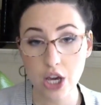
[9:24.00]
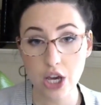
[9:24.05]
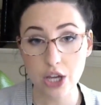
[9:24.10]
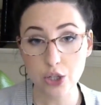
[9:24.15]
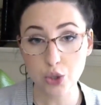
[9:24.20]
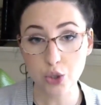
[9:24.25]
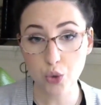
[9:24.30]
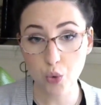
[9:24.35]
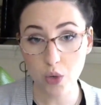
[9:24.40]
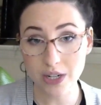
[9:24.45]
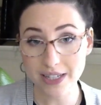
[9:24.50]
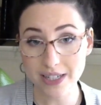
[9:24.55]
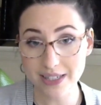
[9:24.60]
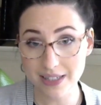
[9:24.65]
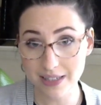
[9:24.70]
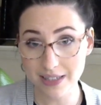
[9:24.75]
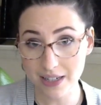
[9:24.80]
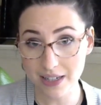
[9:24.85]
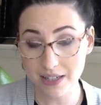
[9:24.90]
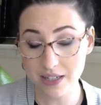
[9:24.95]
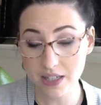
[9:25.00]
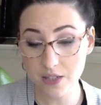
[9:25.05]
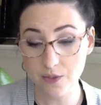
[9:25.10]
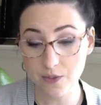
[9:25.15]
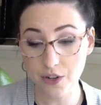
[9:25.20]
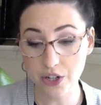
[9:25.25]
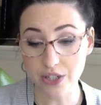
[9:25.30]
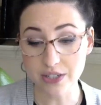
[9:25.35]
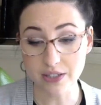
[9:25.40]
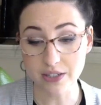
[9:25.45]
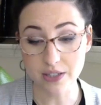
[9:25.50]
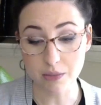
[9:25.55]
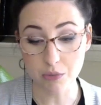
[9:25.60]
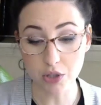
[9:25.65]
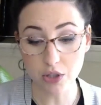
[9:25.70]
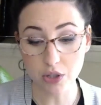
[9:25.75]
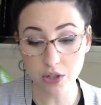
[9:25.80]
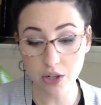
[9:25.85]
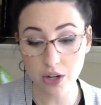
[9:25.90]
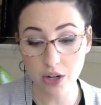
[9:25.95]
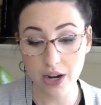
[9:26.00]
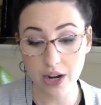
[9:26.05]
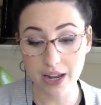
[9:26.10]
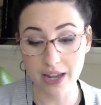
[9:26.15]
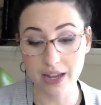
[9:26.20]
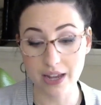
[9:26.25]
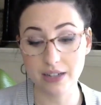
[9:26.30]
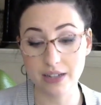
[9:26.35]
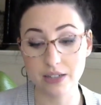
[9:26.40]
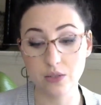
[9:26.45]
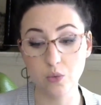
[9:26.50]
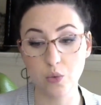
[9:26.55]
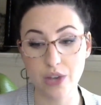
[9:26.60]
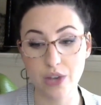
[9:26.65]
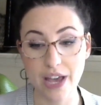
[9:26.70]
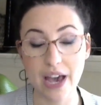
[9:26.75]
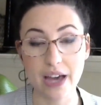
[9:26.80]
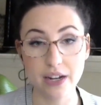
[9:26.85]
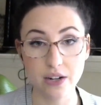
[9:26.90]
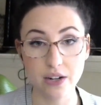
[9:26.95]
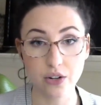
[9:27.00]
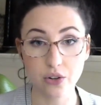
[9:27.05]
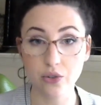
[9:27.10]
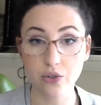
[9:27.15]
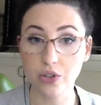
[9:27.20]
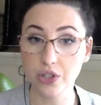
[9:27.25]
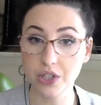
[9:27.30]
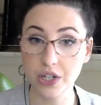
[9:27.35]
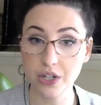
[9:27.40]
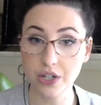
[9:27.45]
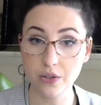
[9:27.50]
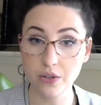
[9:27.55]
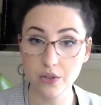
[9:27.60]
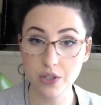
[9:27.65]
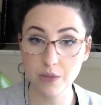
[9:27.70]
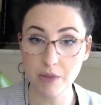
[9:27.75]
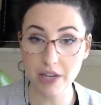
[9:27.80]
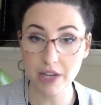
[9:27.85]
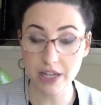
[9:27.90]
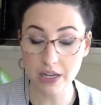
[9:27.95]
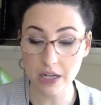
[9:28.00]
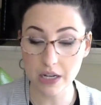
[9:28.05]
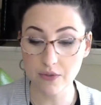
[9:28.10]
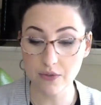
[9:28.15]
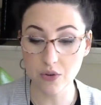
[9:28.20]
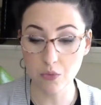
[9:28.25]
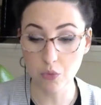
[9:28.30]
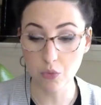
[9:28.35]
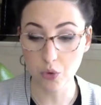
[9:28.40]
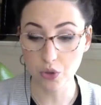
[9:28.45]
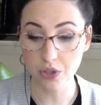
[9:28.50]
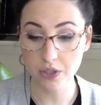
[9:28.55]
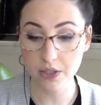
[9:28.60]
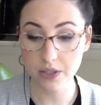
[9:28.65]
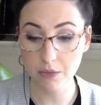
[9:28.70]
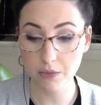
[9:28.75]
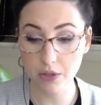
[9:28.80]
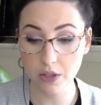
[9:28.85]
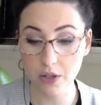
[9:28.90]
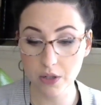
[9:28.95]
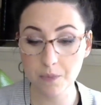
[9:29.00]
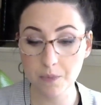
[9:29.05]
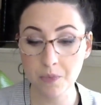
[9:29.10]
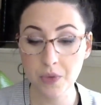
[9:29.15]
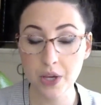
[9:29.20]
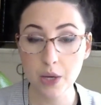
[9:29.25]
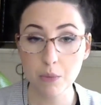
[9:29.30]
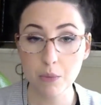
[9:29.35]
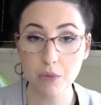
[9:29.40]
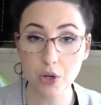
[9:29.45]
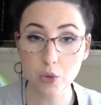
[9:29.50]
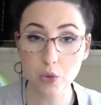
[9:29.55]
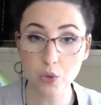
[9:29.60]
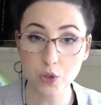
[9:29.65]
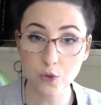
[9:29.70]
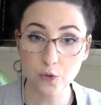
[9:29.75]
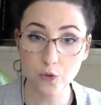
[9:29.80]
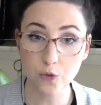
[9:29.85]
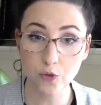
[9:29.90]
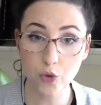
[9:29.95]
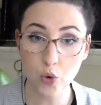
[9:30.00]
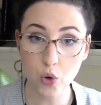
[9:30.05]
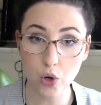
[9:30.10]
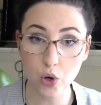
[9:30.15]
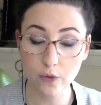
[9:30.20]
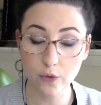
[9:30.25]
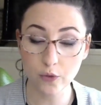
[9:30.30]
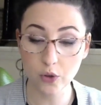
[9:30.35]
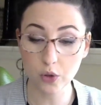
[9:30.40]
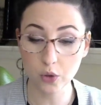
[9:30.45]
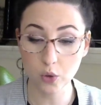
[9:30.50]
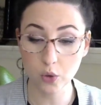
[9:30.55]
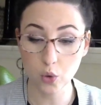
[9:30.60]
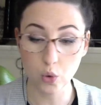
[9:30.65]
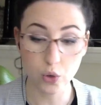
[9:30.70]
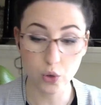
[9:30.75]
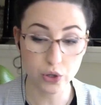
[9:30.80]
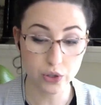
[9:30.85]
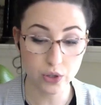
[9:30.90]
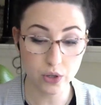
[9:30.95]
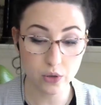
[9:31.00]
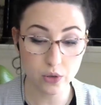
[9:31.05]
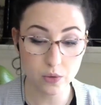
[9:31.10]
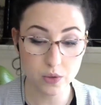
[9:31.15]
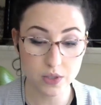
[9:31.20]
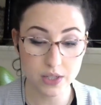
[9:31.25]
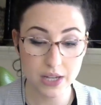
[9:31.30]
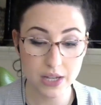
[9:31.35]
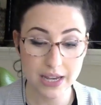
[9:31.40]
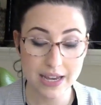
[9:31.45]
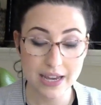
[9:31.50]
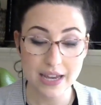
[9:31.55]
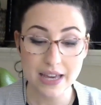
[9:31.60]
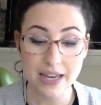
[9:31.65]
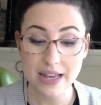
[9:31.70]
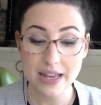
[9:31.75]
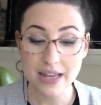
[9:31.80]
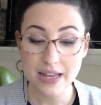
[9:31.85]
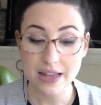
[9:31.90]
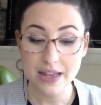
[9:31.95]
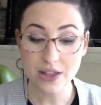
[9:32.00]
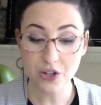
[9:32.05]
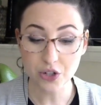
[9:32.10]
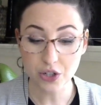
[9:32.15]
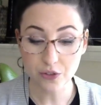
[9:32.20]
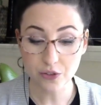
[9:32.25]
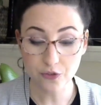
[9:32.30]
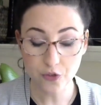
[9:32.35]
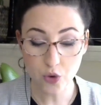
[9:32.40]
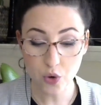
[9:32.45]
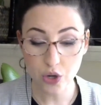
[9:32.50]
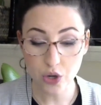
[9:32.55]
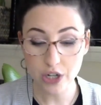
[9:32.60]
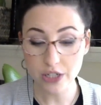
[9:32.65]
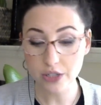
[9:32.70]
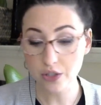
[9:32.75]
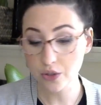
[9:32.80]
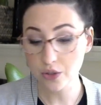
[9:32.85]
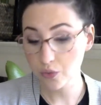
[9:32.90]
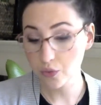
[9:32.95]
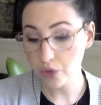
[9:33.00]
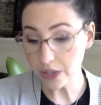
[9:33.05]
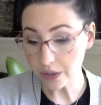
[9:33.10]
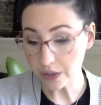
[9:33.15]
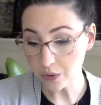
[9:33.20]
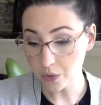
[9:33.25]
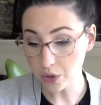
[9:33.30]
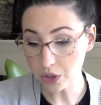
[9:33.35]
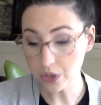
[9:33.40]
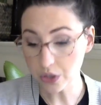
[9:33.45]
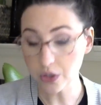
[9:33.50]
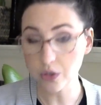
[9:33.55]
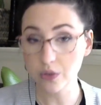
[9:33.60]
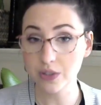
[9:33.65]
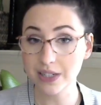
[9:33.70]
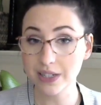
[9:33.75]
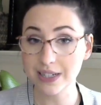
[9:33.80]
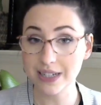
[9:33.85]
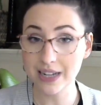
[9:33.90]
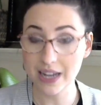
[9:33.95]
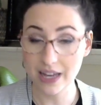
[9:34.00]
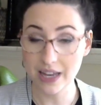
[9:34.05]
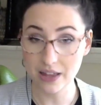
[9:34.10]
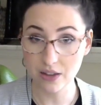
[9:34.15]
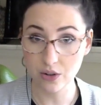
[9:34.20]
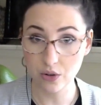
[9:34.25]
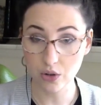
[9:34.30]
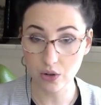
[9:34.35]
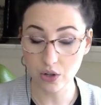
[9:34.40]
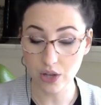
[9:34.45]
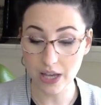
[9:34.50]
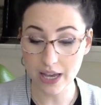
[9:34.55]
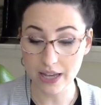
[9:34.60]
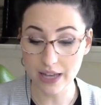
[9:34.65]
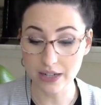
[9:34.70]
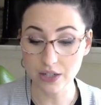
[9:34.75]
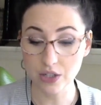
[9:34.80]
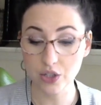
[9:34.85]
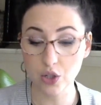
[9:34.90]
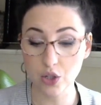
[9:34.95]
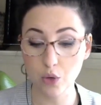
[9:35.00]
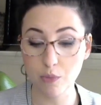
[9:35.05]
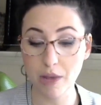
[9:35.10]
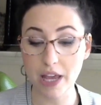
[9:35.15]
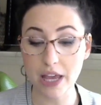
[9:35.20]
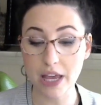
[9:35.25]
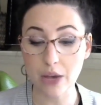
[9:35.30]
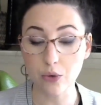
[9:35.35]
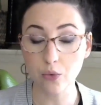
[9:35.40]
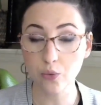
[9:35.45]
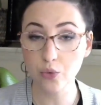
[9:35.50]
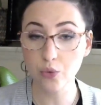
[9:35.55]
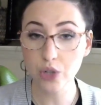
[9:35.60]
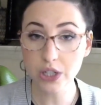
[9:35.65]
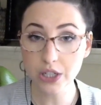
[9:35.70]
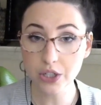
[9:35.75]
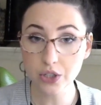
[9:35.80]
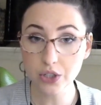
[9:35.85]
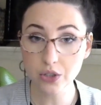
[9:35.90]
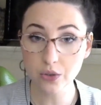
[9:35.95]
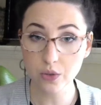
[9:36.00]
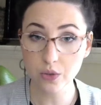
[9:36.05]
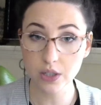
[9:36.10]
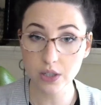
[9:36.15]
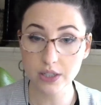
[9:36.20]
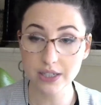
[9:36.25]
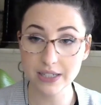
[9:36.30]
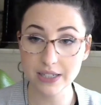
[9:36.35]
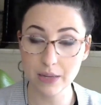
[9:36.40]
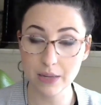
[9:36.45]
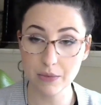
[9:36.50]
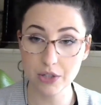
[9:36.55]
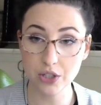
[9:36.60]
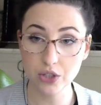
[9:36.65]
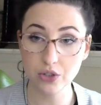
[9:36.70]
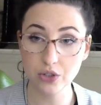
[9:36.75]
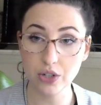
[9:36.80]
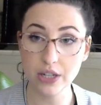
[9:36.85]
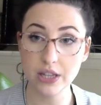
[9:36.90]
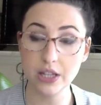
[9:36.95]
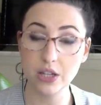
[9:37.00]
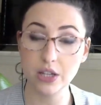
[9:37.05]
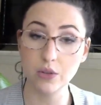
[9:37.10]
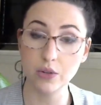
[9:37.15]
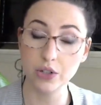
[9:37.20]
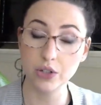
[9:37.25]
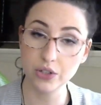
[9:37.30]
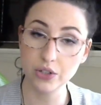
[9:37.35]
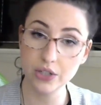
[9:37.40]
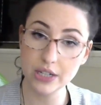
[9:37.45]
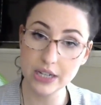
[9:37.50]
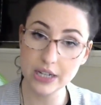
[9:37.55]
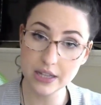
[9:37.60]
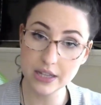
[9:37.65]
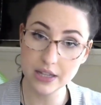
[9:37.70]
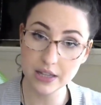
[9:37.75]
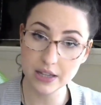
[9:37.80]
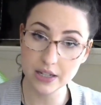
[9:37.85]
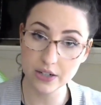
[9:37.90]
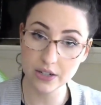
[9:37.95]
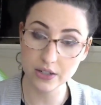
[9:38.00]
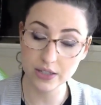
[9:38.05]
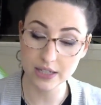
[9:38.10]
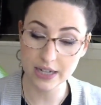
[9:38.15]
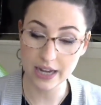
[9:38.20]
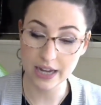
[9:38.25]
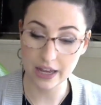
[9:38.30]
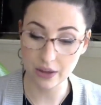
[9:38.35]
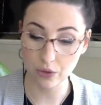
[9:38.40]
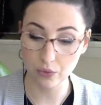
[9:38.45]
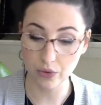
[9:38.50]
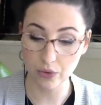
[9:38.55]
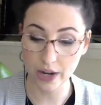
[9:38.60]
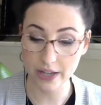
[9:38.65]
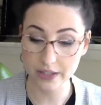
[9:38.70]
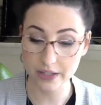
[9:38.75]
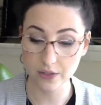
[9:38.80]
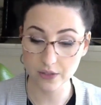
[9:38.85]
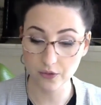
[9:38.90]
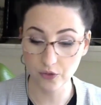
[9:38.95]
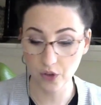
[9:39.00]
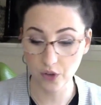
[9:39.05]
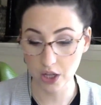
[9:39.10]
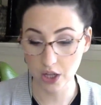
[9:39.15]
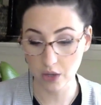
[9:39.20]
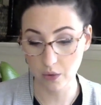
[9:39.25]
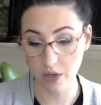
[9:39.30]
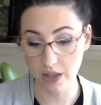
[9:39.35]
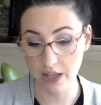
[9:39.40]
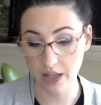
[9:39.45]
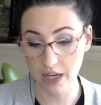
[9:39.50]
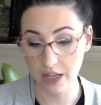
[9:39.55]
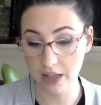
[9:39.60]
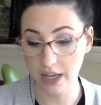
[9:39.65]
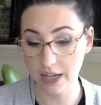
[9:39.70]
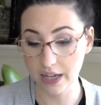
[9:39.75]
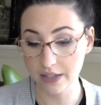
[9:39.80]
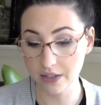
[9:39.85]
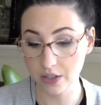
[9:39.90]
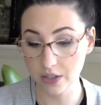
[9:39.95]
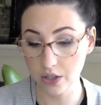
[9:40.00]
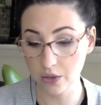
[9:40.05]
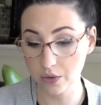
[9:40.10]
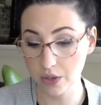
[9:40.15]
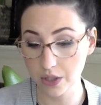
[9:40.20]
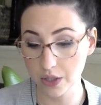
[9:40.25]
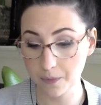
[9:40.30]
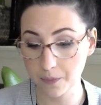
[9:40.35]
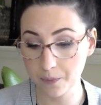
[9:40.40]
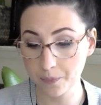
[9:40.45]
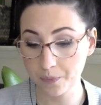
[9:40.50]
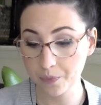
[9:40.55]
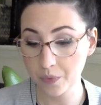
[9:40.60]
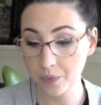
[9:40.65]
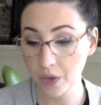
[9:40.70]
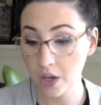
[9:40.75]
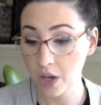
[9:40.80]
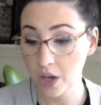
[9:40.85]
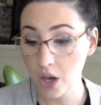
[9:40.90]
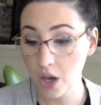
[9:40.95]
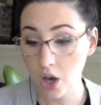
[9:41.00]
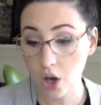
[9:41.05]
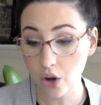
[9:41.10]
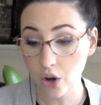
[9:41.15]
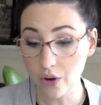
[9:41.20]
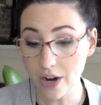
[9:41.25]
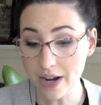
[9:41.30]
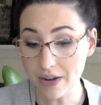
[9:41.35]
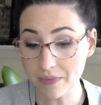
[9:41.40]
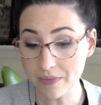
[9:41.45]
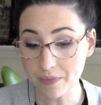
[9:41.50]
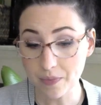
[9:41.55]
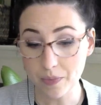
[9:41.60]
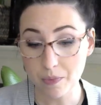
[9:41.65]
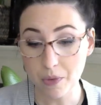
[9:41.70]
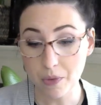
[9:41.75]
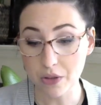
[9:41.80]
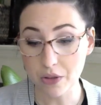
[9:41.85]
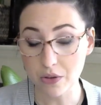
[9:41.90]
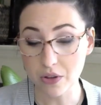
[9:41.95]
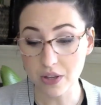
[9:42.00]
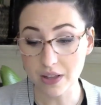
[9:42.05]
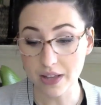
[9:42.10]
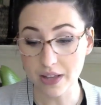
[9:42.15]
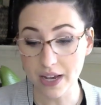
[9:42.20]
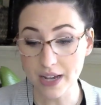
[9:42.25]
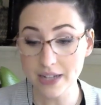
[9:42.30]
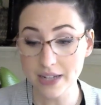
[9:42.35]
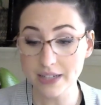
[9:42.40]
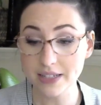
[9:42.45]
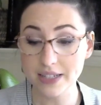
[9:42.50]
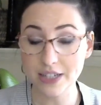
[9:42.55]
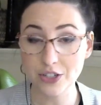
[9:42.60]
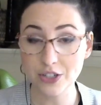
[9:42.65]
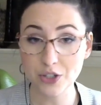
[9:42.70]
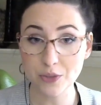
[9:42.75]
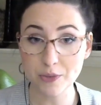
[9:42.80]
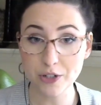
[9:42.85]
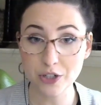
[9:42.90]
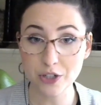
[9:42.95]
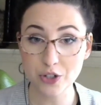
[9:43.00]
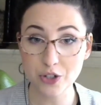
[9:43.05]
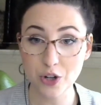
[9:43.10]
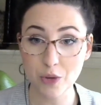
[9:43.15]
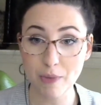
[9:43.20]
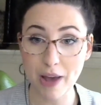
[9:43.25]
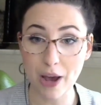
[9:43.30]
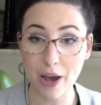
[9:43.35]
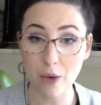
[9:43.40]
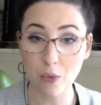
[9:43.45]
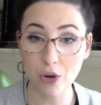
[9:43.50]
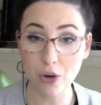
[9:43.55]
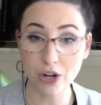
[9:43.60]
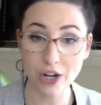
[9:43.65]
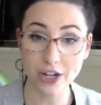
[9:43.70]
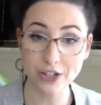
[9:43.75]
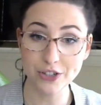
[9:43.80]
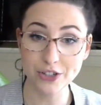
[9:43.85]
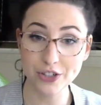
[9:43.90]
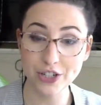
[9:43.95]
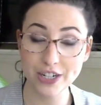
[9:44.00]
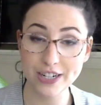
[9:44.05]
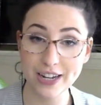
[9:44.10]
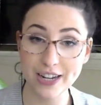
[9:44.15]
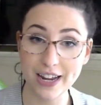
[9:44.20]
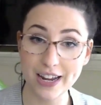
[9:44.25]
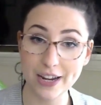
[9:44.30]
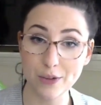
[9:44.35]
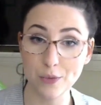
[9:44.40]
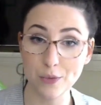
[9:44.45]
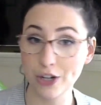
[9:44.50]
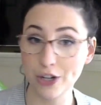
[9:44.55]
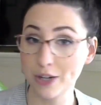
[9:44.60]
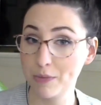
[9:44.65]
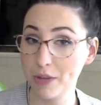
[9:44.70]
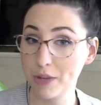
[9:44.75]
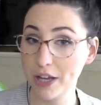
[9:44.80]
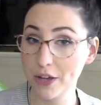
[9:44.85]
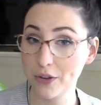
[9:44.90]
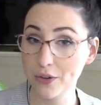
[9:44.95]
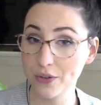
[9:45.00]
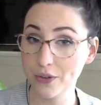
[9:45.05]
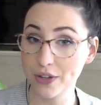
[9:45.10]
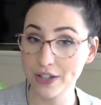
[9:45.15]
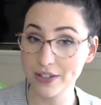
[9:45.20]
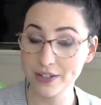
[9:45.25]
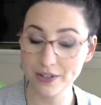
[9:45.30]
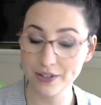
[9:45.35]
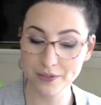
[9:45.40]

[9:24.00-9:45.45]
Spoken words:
26 is very similar, and we added a crescendo to make it even more similar, but it was 4 full quarter notes. 34 is 3 quarter notes and an eighth note on the end, so make it really short to demonstrate that you understand that there is an eighth rest following that last note. All right, other than that, set your metronome at 100, and we're going to play through this.